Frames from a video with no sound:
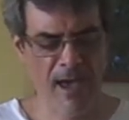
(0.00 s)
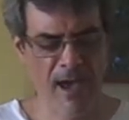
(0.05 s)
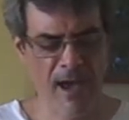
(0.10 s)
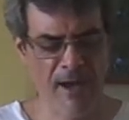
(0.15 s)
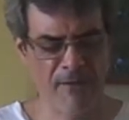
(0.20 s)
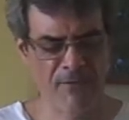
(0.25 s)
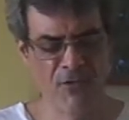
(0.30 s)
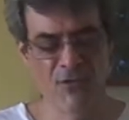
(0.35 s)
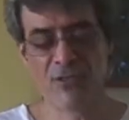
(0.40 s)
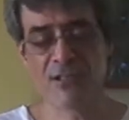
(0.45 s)

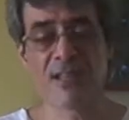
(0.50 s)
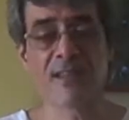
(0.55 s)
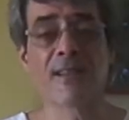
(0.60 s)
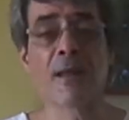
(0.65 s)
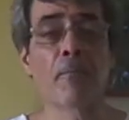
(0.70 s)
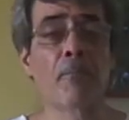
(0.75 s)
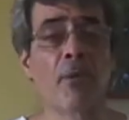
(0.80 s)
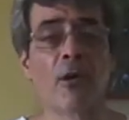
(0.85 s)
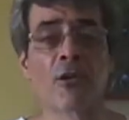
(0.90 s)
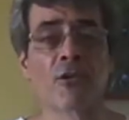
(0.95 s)
Have you seen
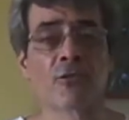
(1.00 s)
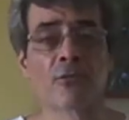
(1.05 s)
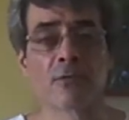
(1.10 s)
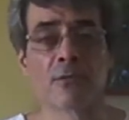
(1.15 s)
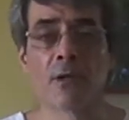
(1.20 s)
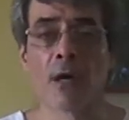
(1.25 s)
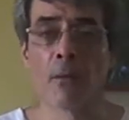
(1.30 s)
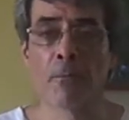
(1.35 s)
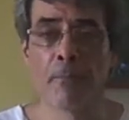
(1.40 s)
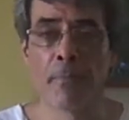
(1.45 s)
Alberto?
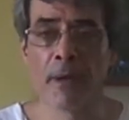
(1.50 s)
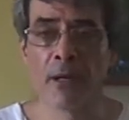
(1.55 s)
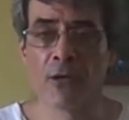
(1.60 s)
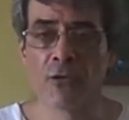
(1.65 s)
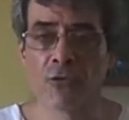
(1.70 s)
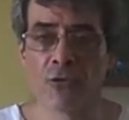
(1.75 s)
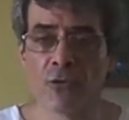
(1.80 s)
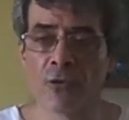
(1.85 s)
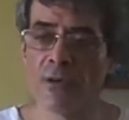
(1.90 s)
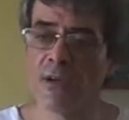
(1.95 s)

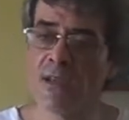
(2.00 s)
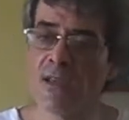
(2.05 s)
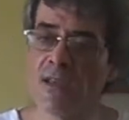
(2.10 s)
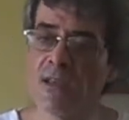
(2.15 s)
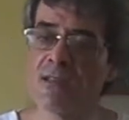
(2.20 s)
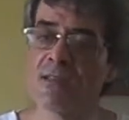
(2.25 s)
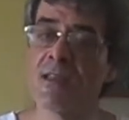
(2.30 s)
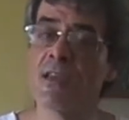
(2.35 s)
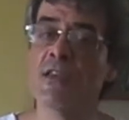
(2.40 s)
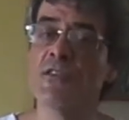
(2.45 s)
Alberto
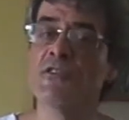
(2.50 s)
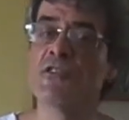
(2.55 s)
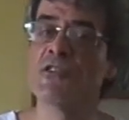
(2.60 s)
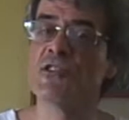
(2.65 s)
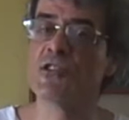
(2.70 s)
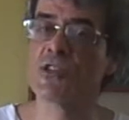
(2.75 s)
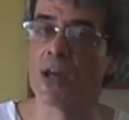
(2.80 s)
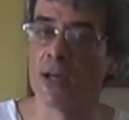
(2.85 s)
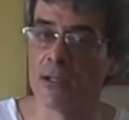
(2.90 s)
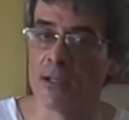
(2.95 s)
is his
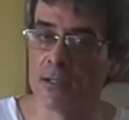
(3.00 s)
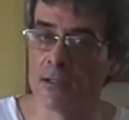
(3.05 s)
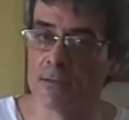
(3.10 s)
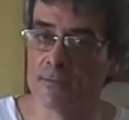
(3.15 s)
son,